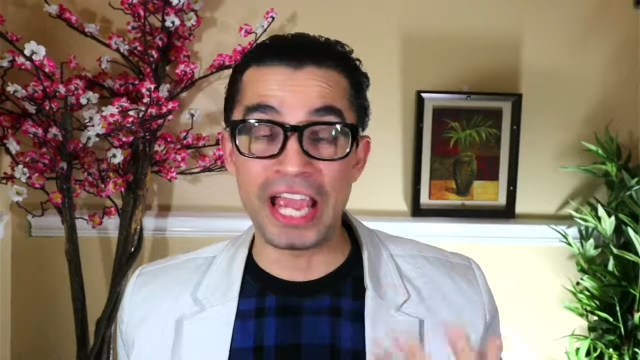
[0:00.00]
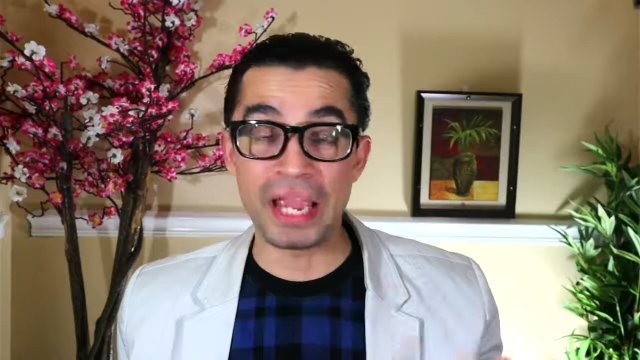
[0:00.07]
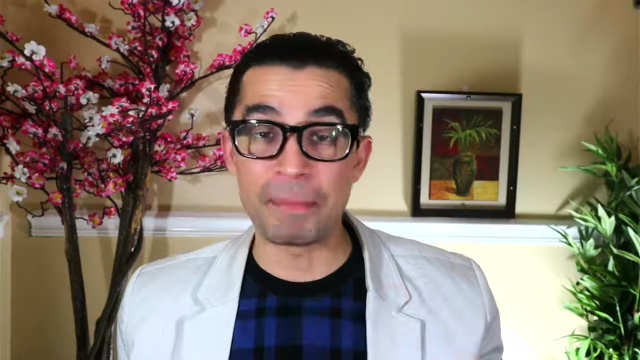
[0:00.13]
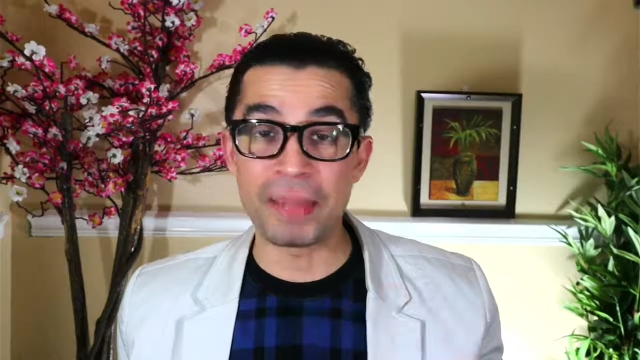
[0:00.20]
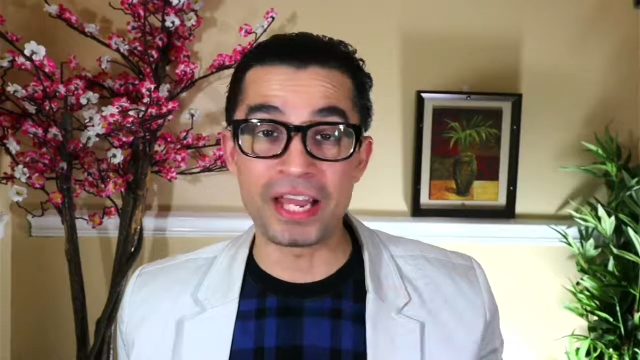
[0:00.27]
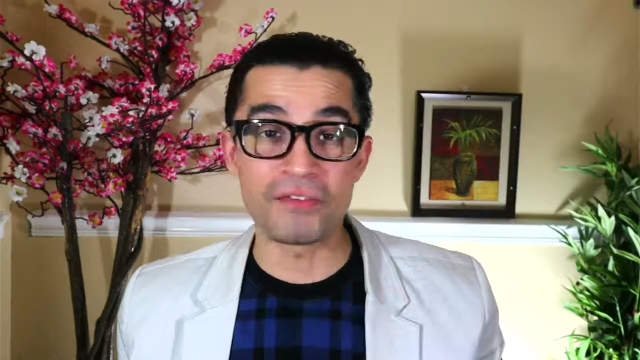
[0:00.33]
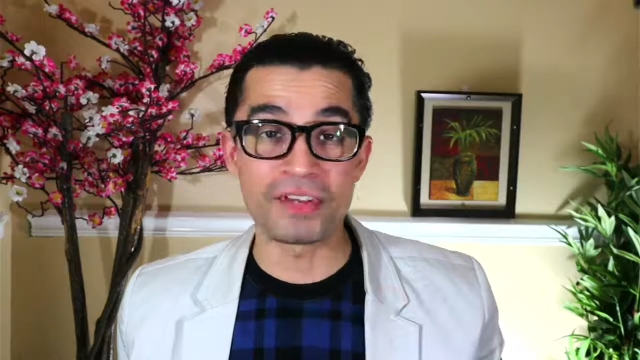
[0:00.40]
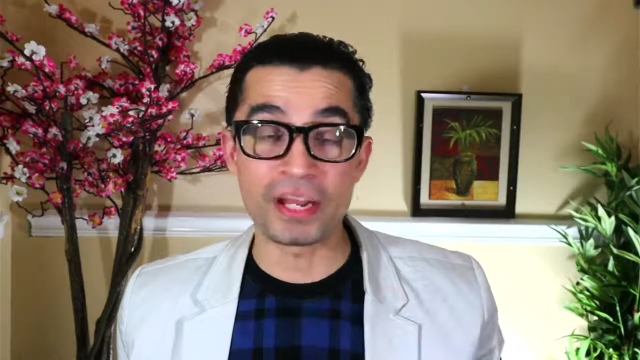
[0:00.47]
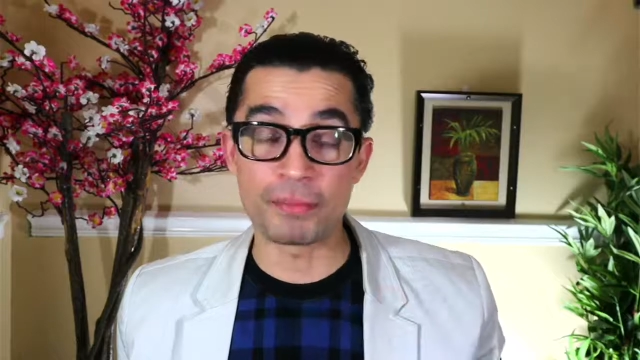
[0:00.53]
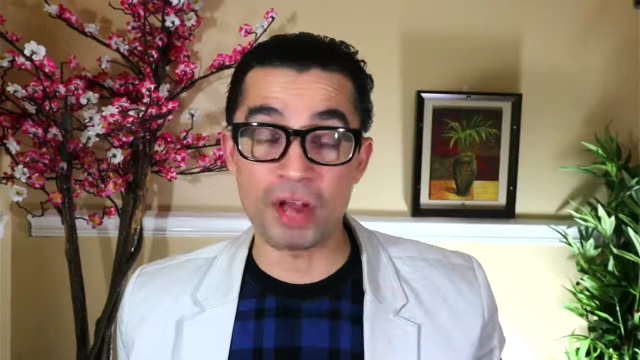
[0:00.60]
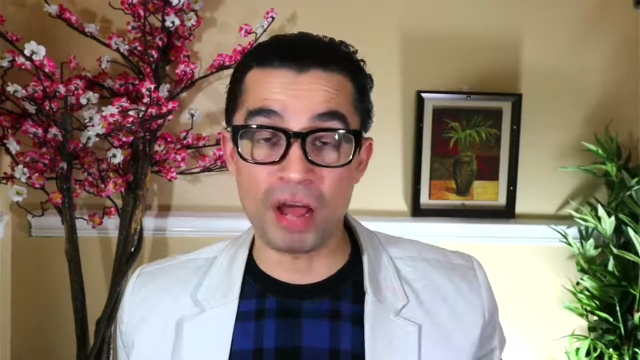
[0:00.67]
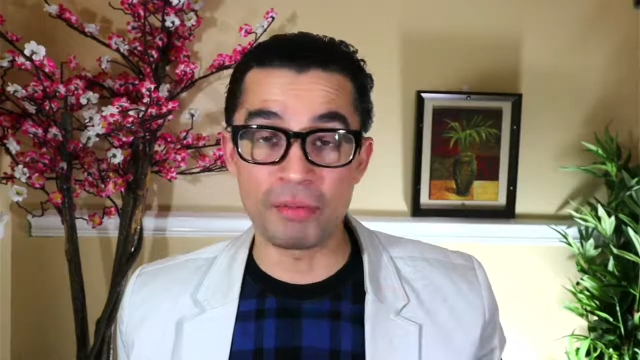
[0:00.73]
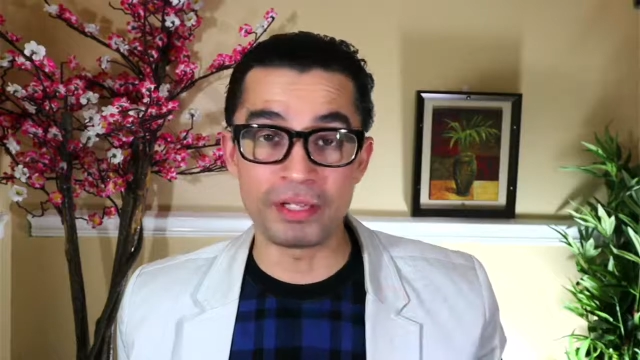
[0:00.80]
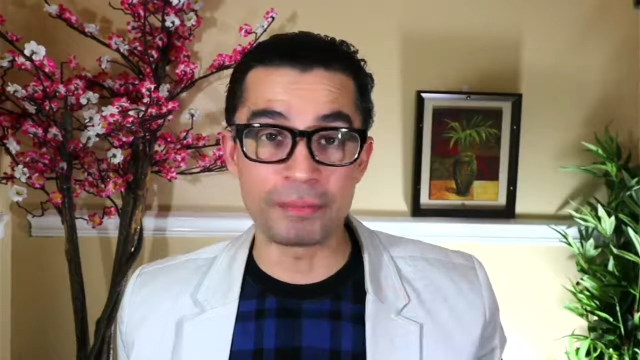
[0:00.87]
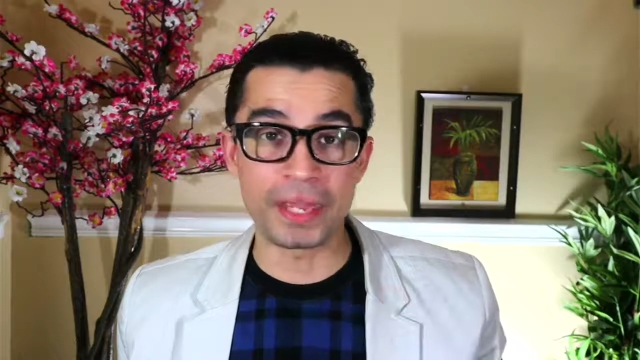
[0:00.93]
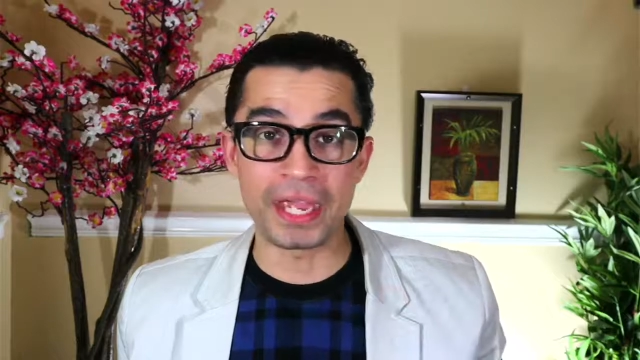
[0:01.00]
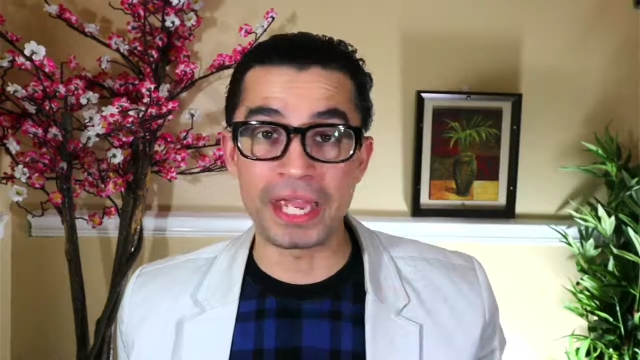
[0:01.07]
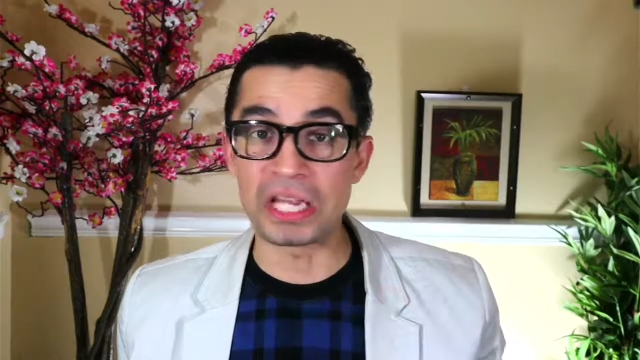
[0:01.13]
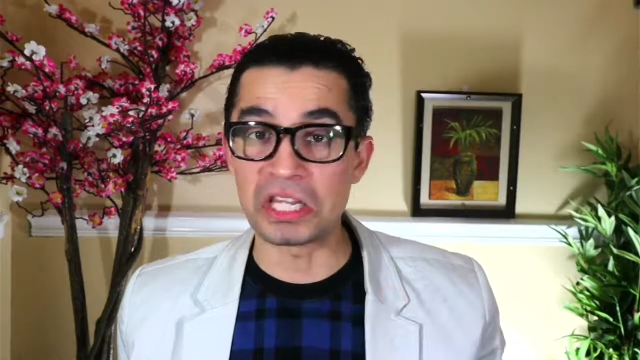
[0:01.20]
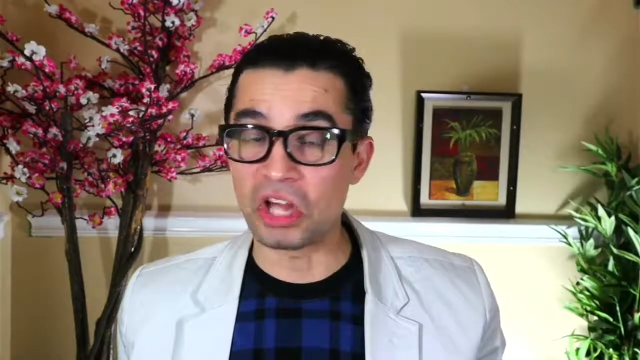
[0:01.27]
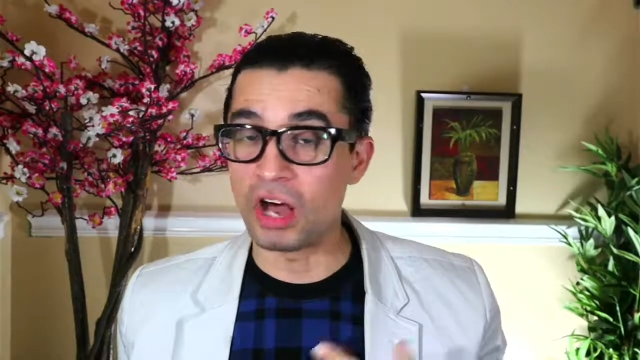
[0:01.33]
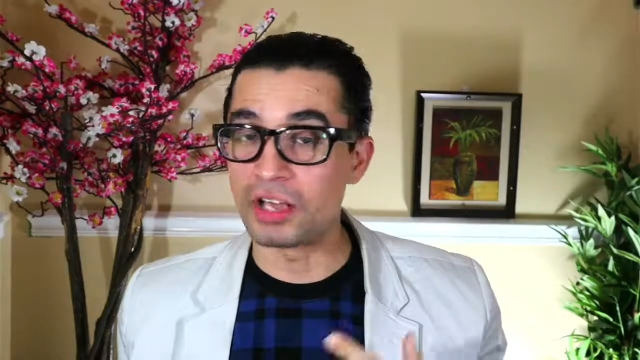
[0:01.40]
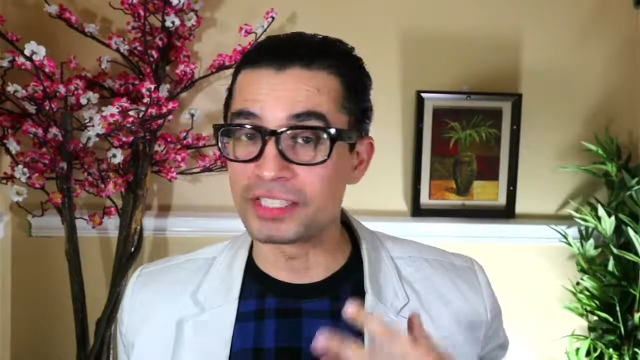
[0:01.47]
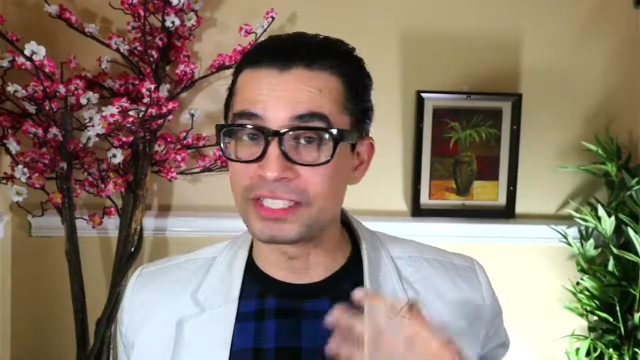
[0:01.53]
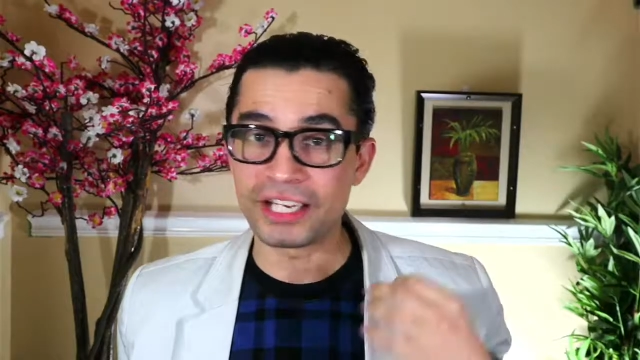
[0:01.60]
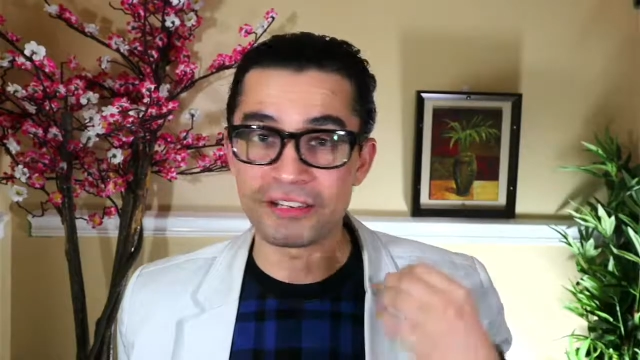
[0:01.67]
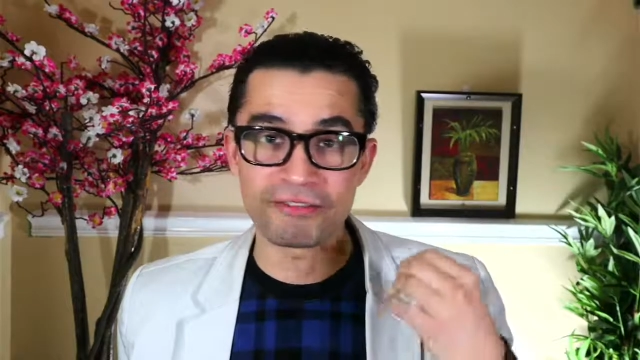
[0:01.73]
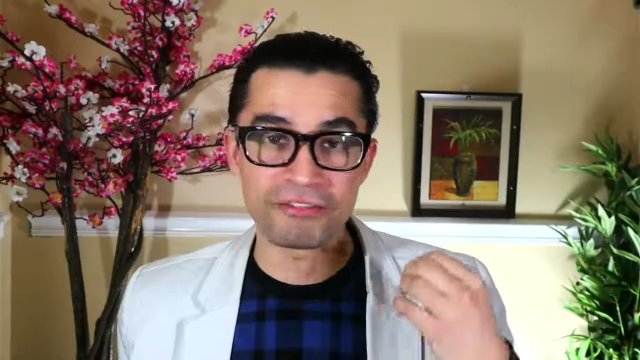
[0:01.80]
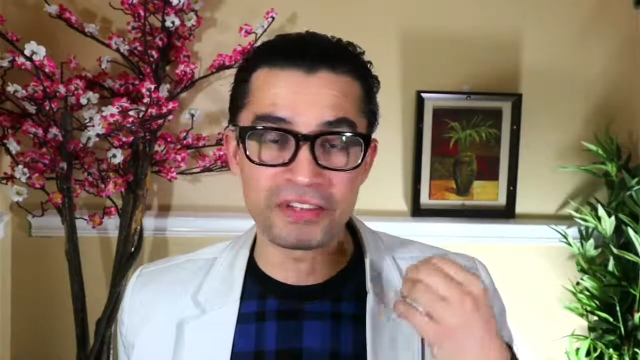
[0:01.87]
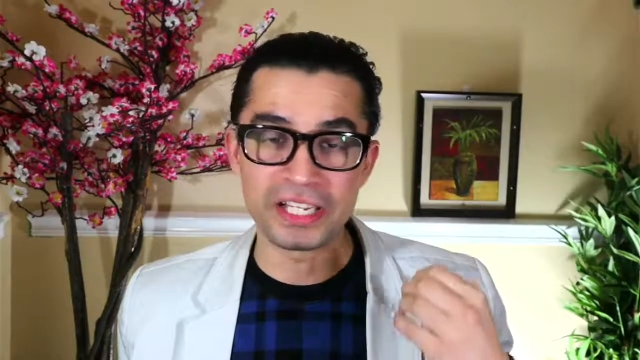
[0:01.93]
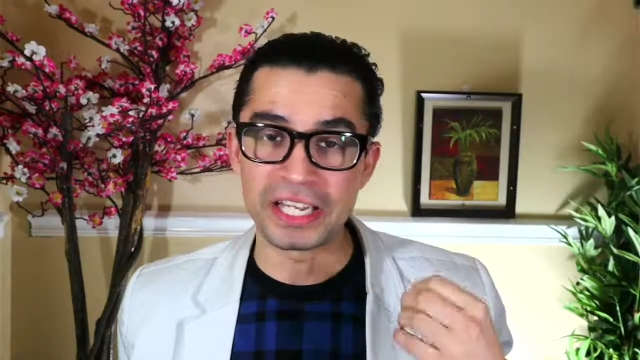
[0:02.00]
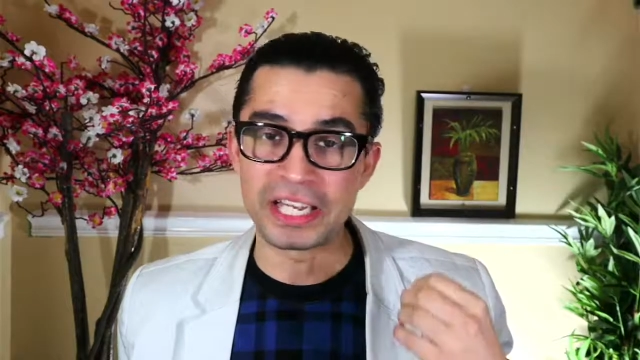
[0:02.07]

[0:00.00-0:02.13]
she came in with abdominal pain, nausea,